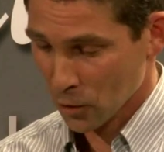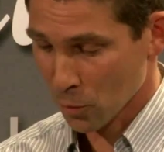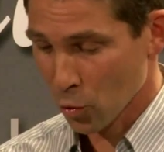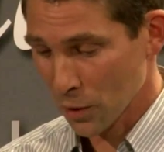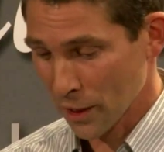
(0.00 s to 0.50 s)

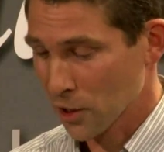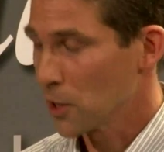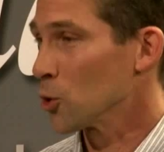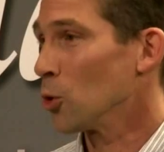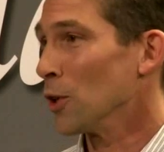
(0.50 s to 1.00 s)
So the book was
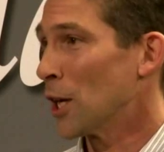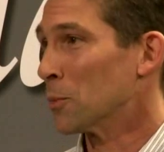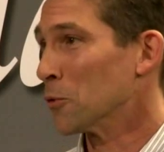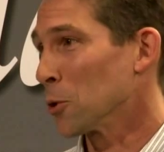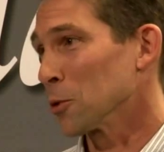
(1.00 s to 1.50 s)
actually sold
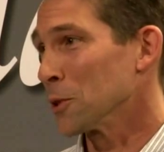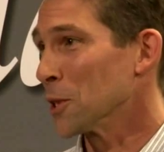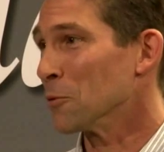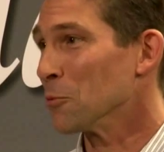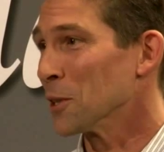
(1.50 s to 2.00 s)
out before it
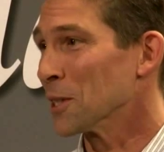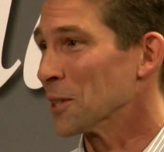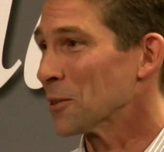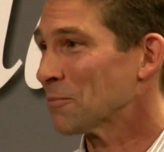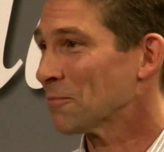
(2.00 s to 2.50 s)
was even
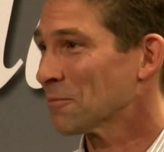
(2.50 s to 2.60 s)
printed.